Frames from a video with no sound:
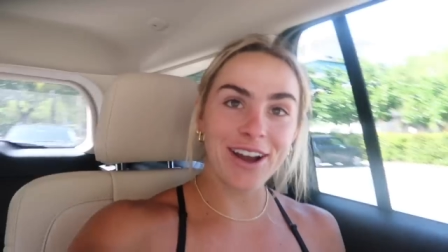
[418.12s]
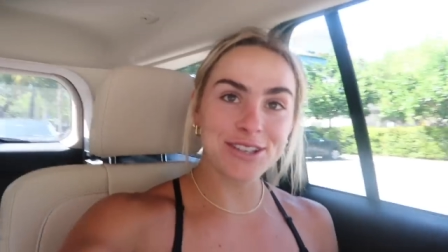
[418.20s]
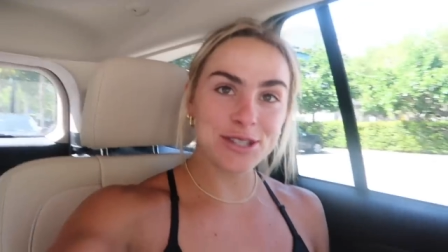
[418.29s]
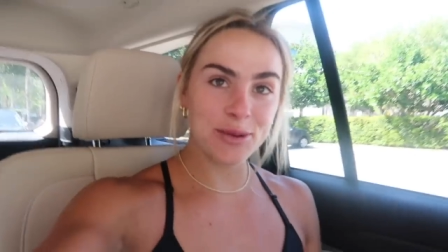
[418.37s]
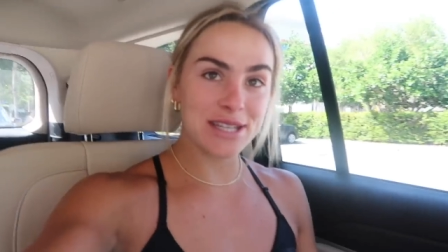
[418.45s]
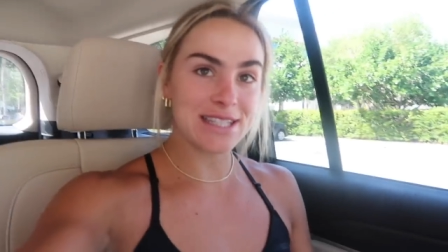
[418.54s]
y'all,
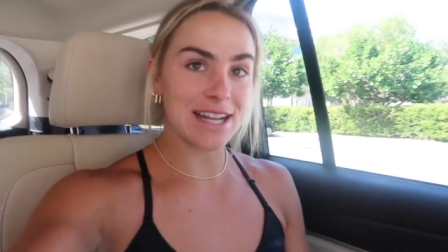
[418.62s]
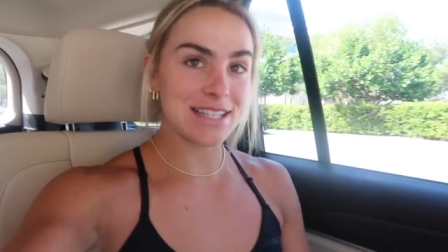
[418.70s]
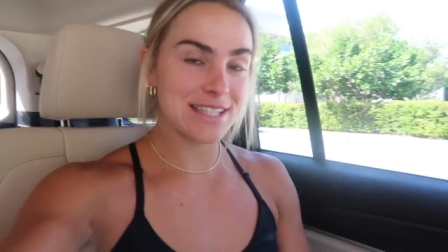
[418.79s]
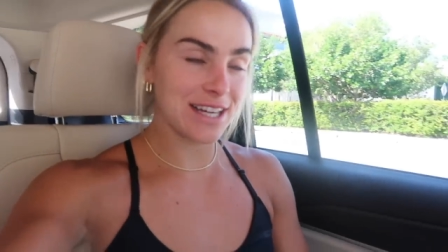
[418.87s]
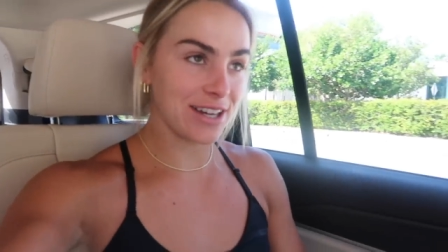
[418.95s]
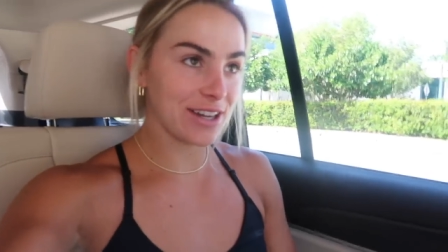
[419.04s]
so we just
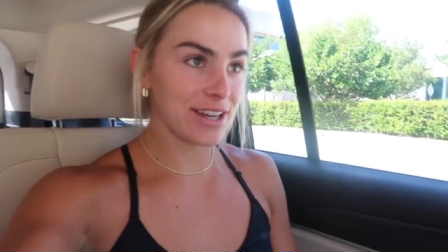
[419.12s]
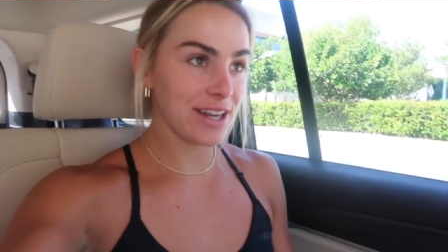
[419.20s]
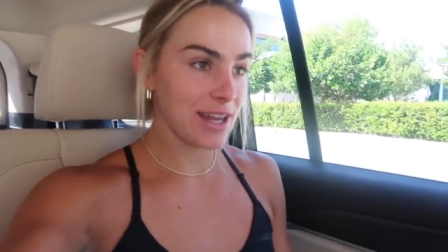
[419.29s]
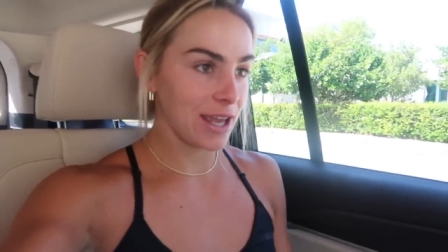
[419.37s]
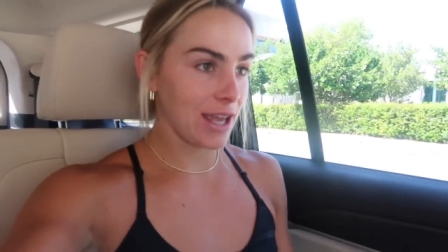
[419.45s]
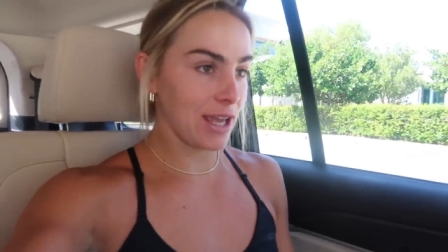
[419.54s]
got done,
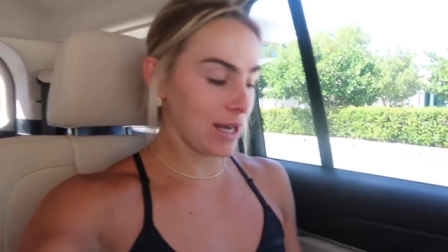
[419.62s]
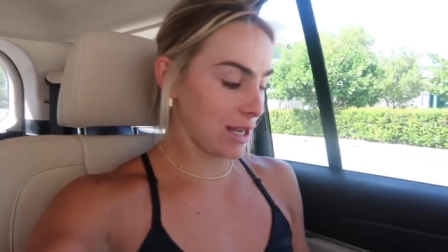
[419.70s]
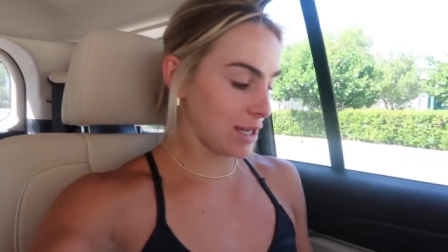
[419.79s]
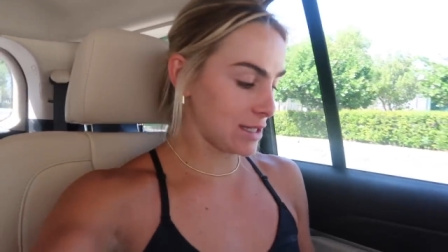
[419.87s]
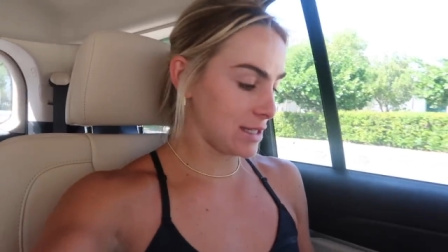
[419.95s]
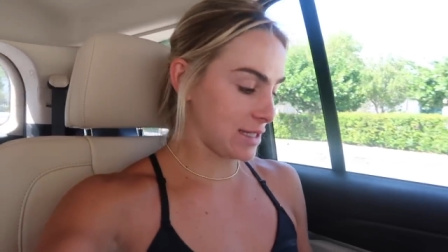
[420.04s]
and
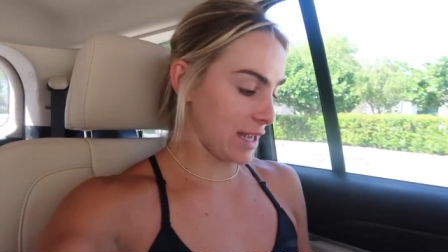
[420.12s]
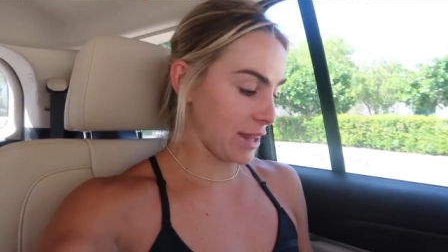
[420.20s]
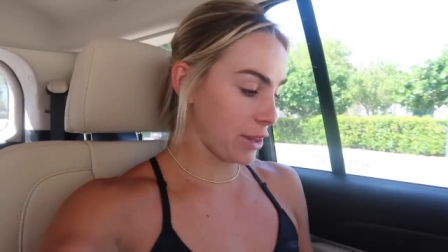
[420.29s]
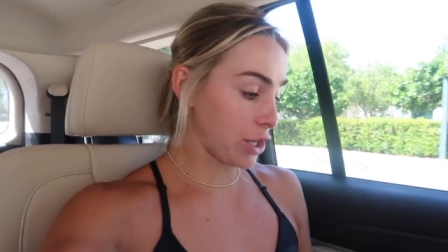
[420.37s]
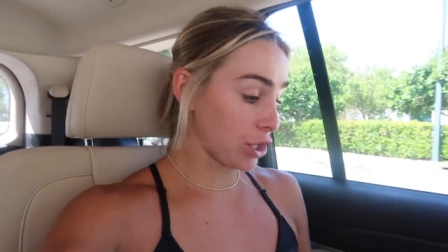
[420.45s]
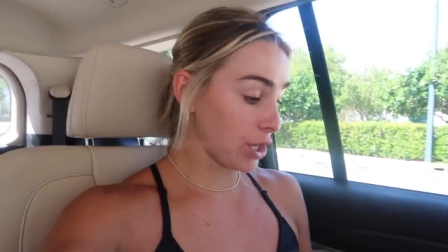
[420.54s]
it's
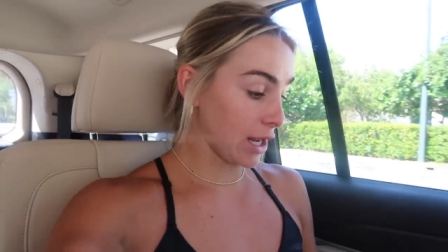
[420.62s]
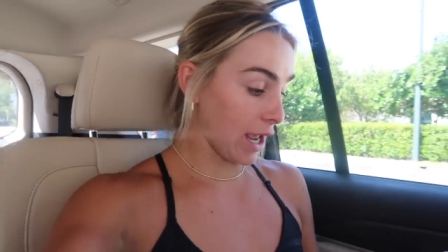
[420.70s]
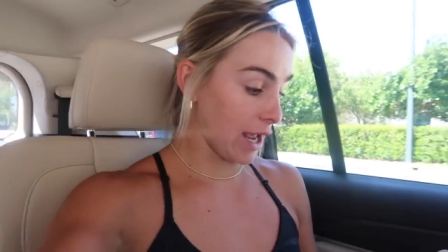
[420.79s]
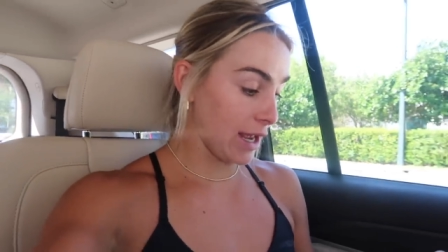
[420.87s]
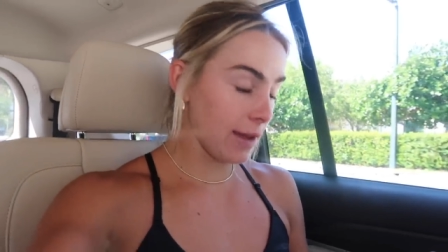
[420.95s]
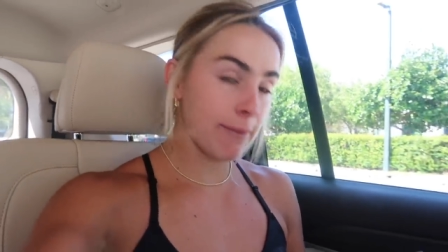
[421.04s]

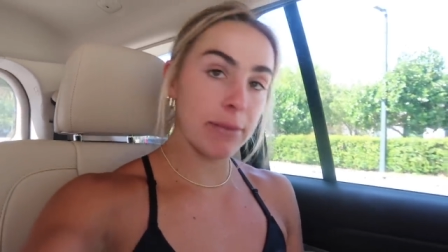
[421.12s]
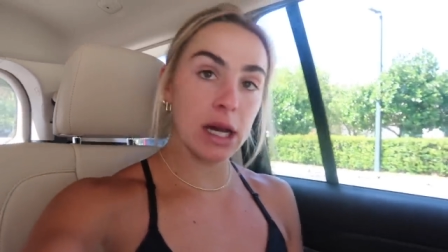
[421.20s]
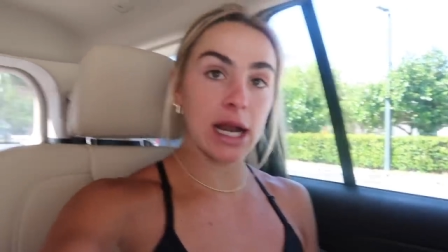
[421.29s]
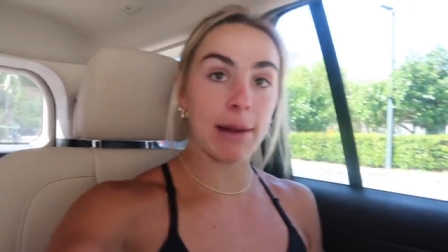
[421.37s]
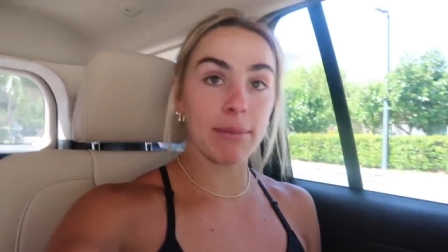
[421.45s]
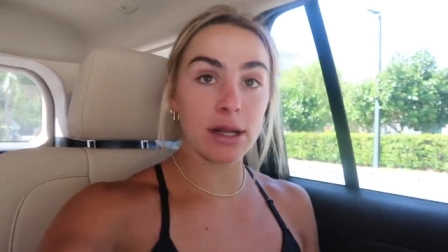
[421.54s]
10.38,
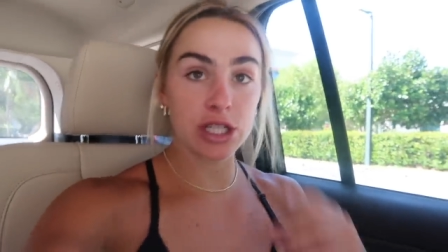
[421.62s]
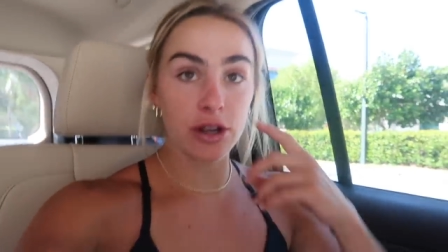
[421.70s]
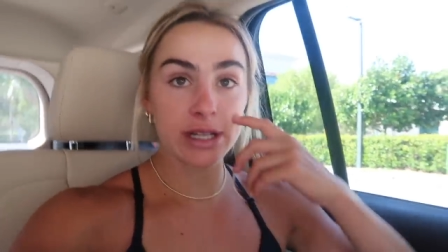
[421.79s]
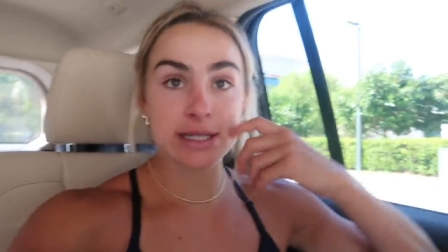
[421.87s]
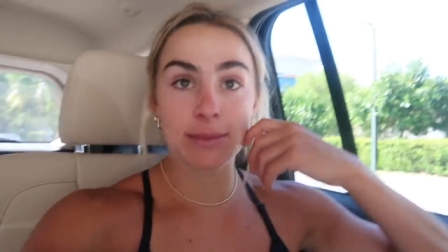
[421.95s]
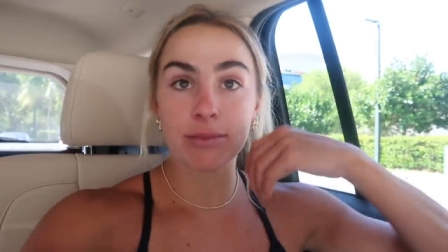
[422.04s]
but I'm about to go
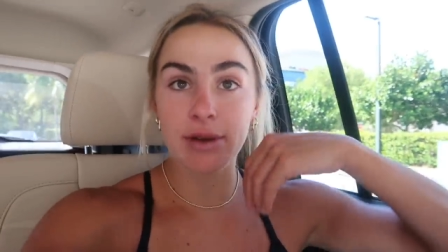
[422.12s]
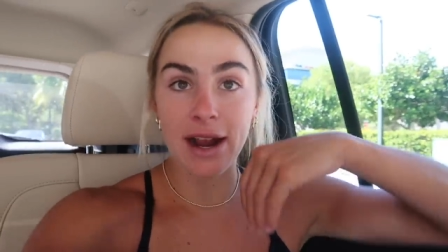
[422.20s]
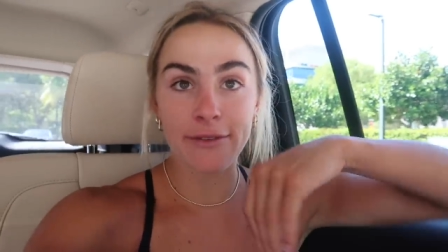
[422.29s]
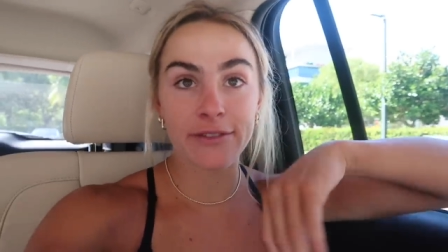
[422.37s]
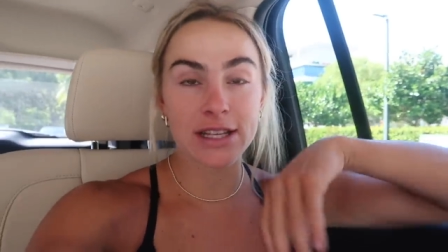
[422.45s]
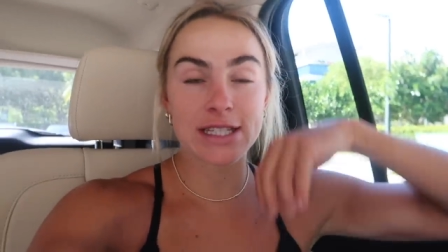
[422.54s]
get some
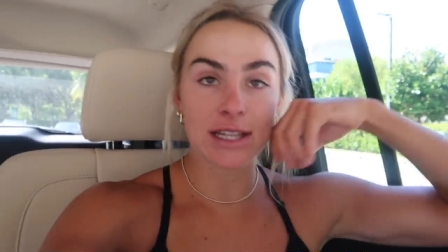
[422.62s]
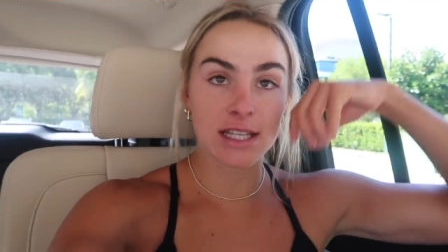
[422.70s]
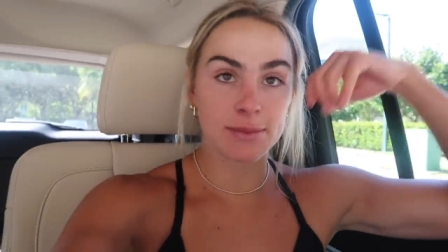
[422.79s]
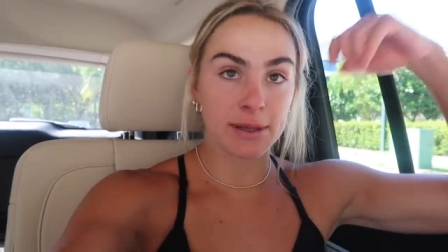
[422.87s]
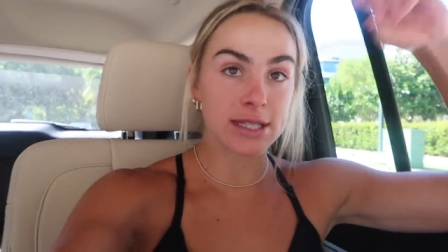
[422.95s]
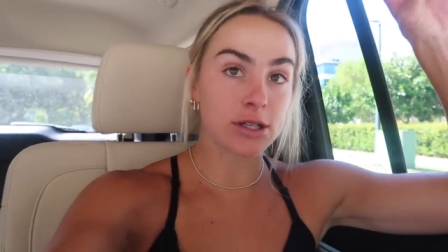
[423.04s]
breakfast at
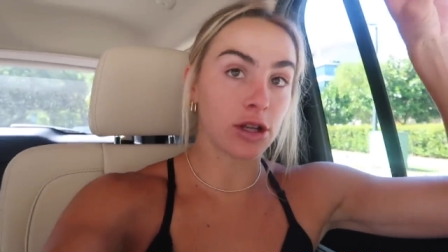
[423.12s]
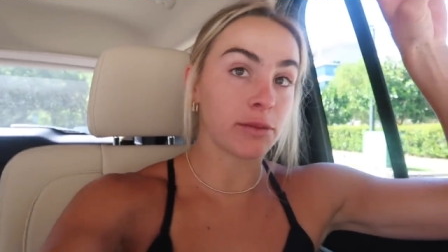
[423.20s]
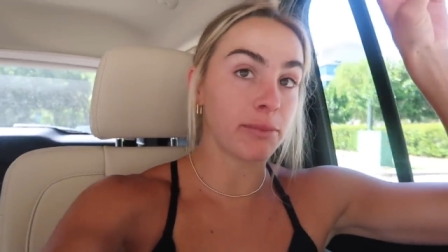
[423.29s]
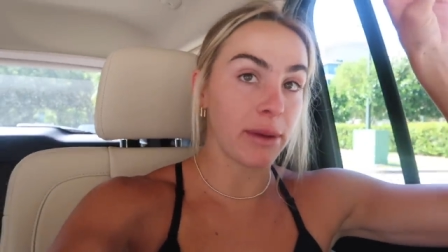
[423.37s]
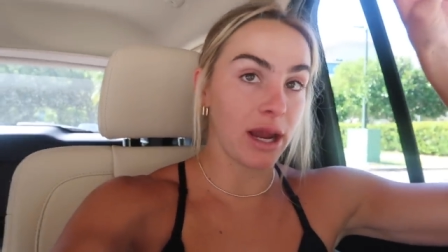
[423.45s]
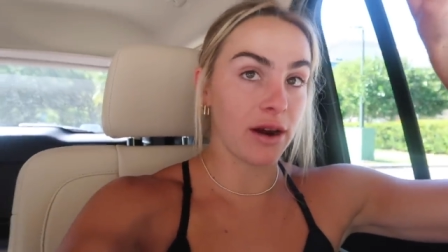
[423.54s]
this place
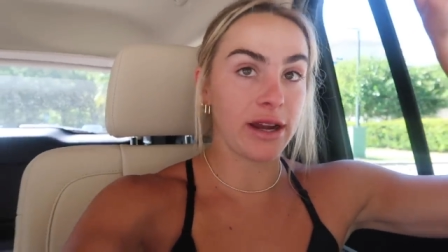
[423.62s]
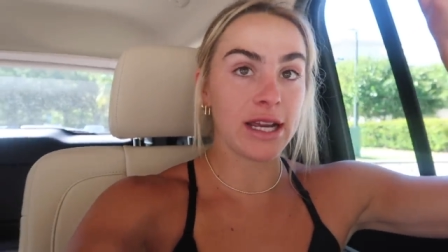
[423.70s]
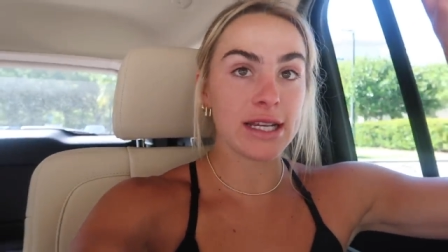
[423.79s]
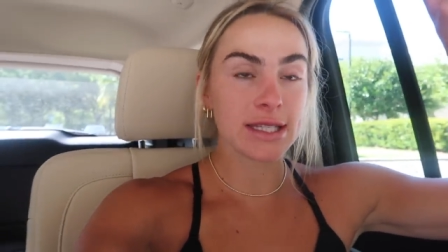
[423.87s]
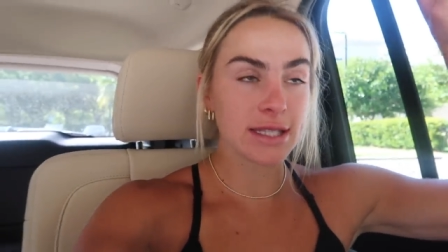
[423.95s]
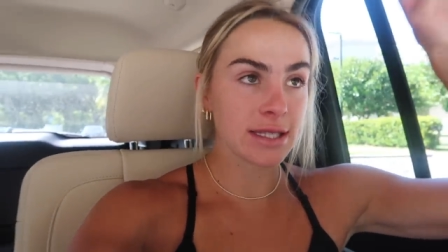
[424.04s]
called
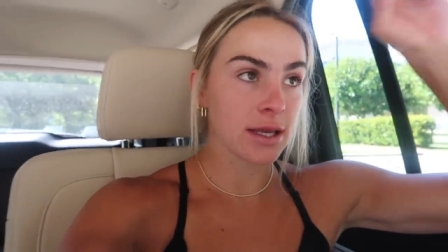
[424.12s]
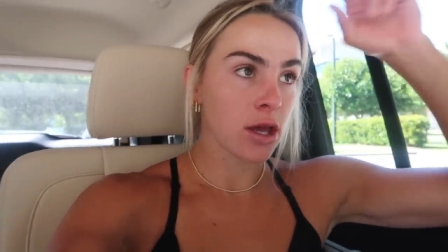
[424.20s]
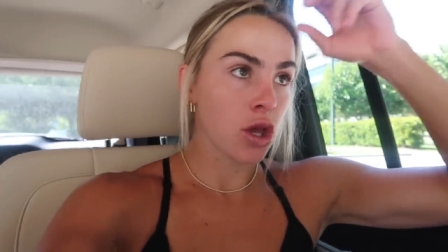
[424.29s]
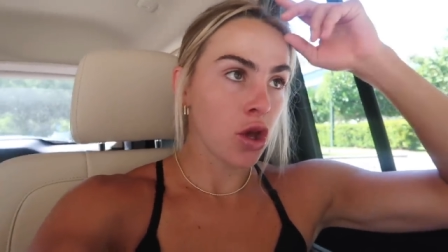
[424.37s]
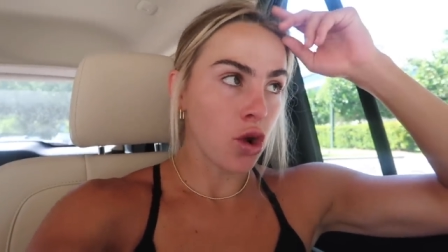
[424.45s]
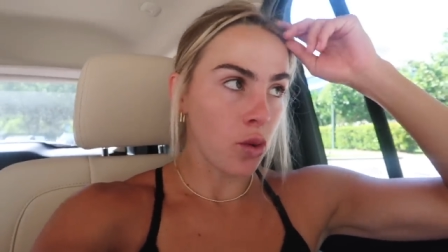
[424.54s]
Berries.
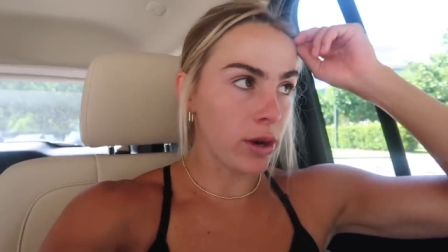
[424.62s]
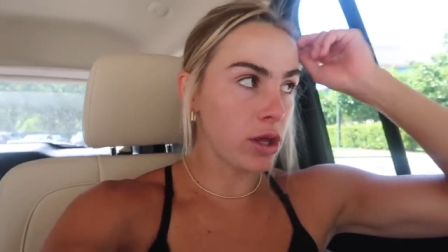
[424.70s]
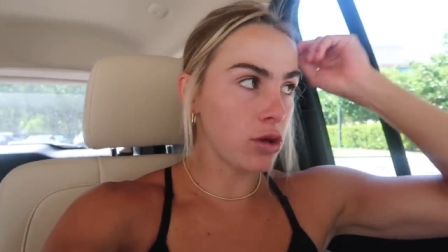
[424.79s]
We